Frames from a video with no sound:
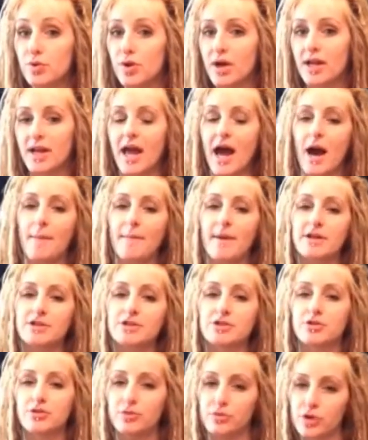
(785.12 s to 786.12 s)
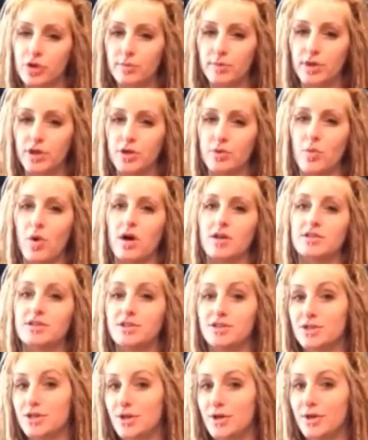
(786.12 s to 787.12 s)
and how much grooming you want to
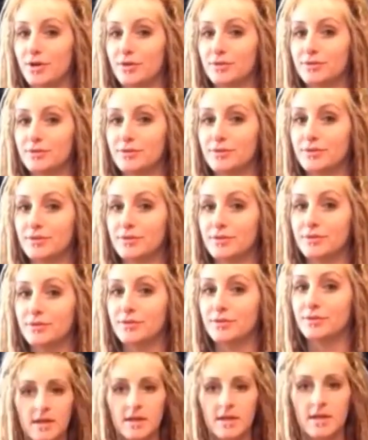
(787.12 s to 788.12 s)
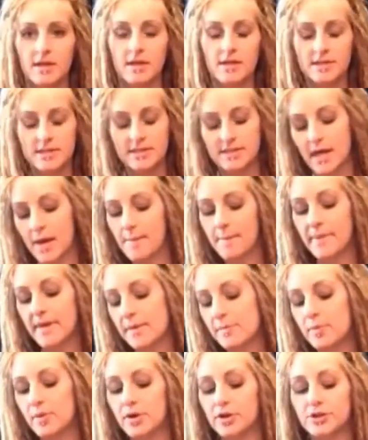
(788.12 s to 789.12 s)
do. Some
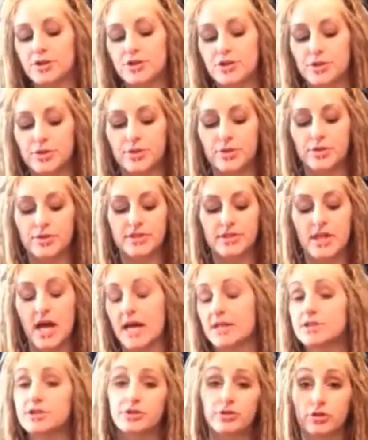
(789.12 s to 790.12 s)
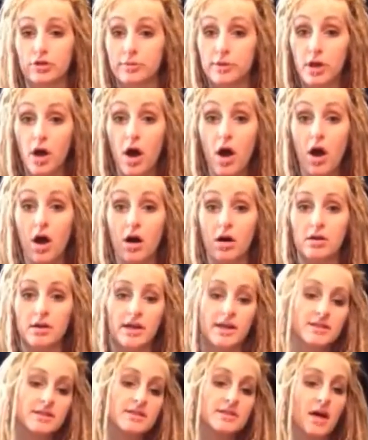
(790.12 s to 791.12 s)
people choose not to groom at all,
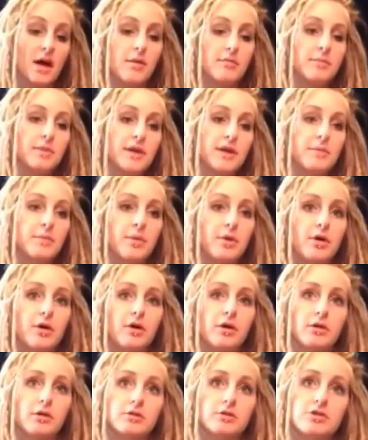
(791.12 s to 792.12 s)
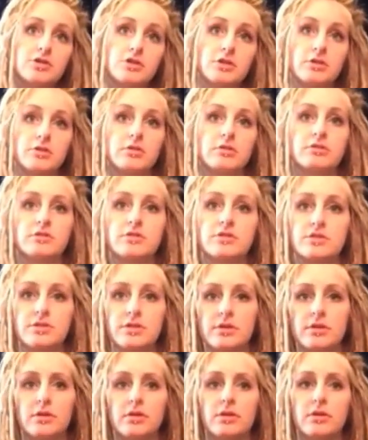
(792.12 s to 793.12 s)
and some people choose
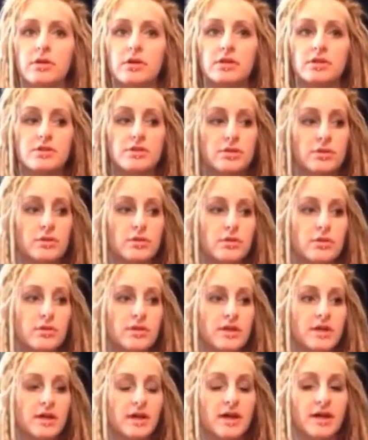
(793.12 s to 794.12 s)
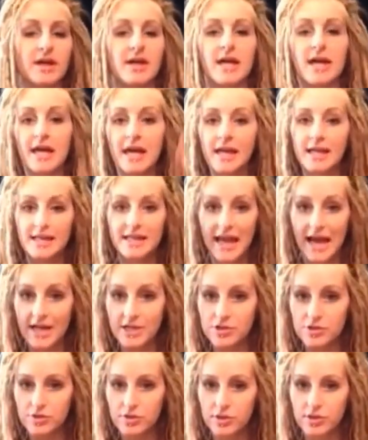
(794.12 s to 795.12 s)
to do the
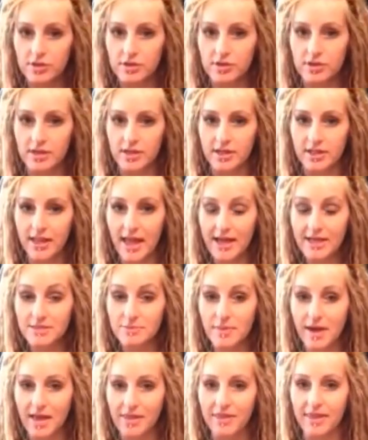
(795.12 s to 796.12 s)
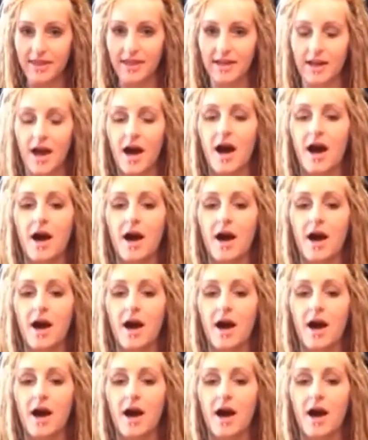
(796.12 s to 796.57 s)
natural neglect method,